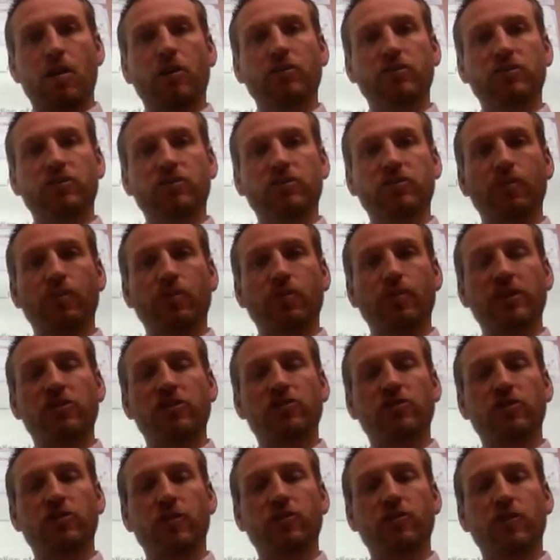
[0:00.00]
Also,
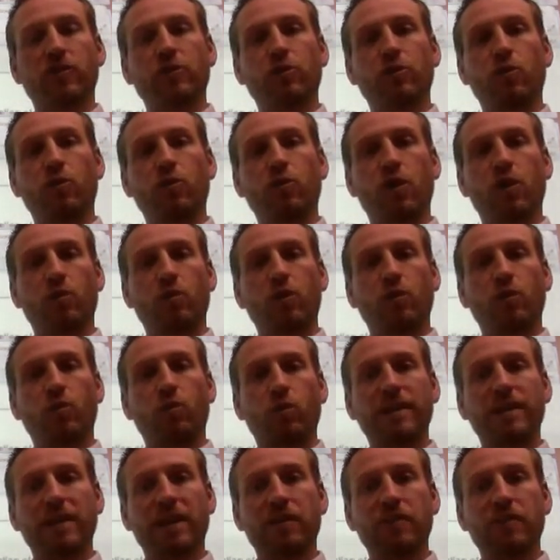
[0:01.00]
make sure that you are
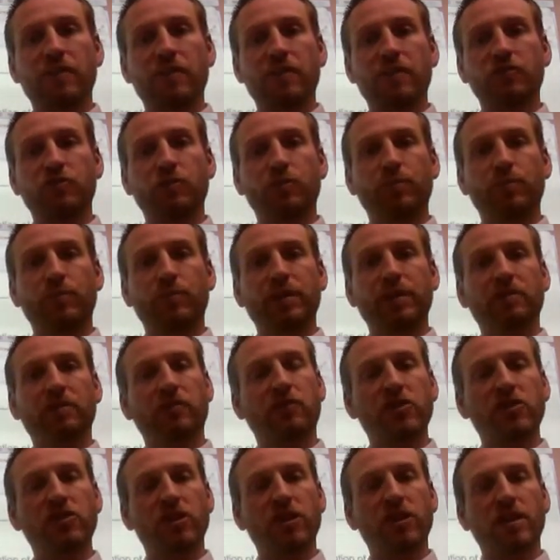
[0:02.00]
working on this, you're being
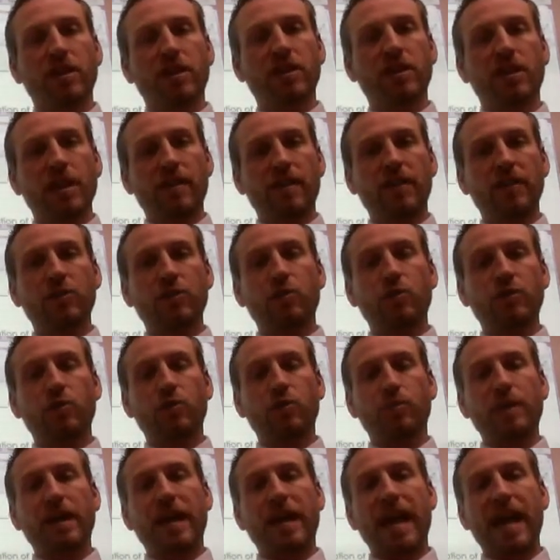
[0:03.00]
efficient, and that you
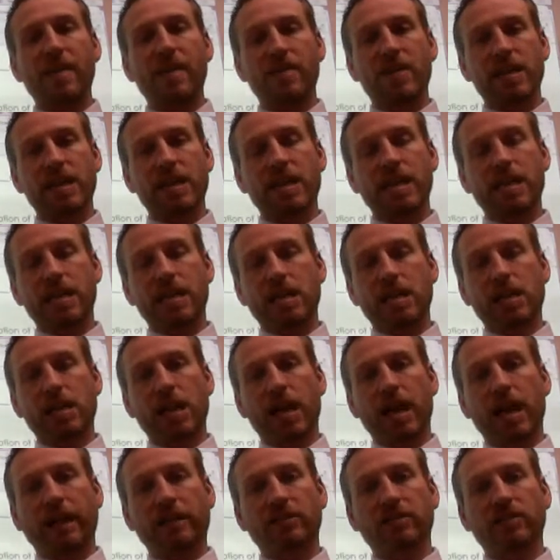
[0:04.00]
are behaving in
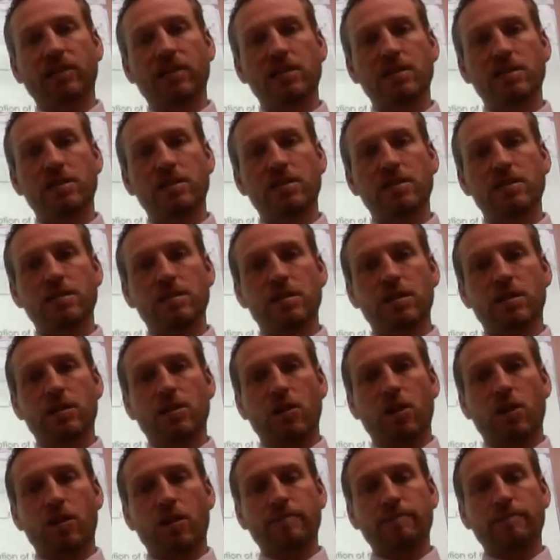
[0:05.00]
class.
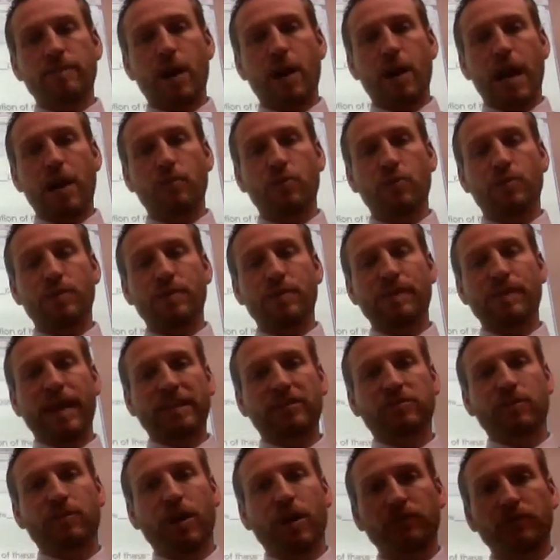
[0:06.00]
All right, I will be
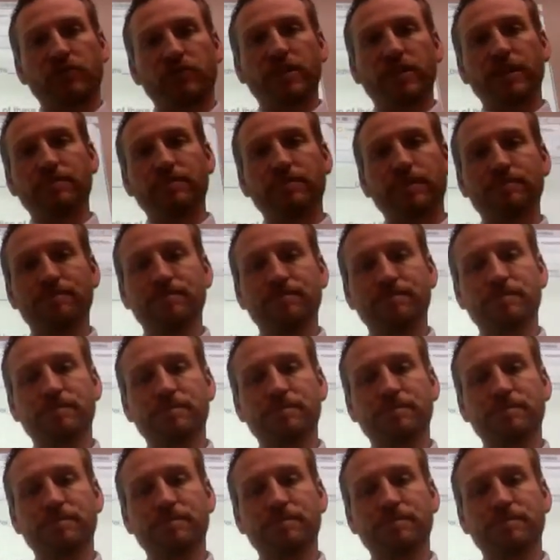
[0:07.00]
back tomorrow. See you.